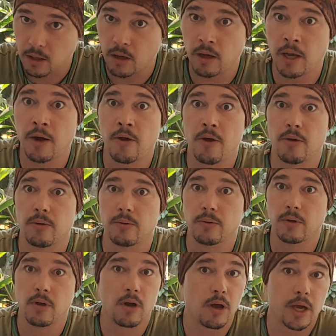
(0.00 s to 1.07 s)
I know,
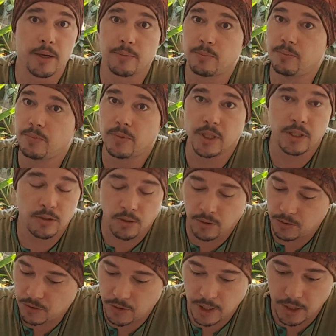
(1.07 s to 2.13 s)
I did
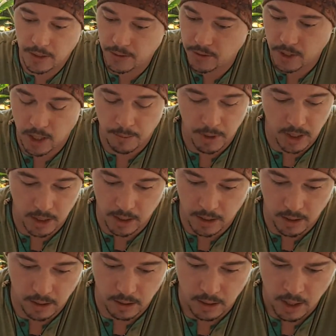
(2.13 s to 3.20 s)
not see this coming
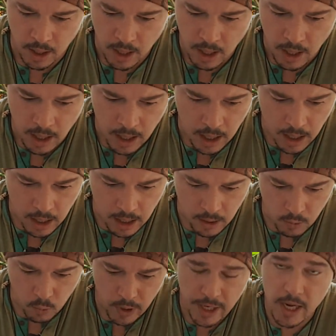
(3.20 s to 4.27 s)
either.
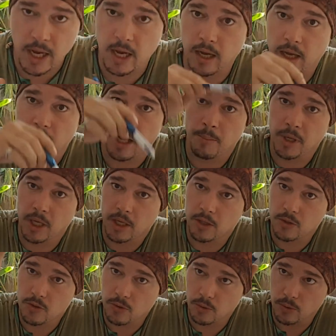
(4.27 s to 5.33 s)
We are coming
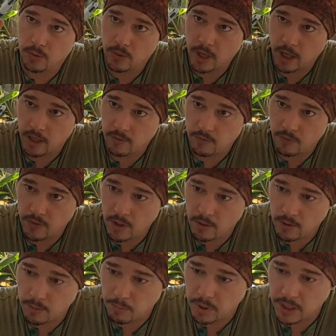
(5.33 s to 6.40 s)
into a
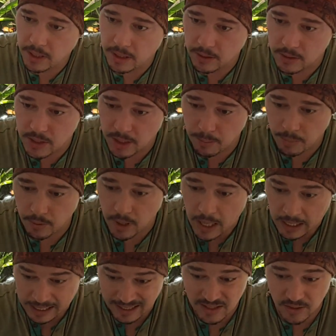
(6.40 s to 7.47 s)
very big dip,
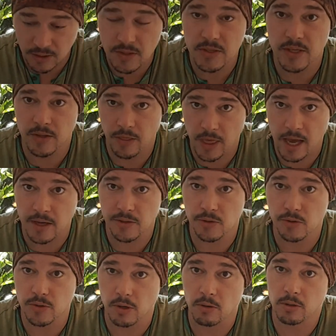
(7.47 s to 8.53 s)
and it's this
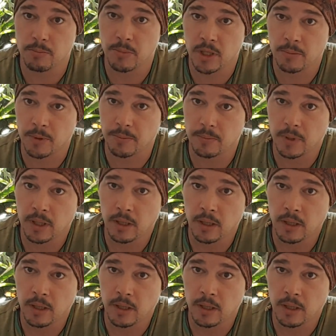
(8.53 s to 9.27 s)
1,000 solar minimum.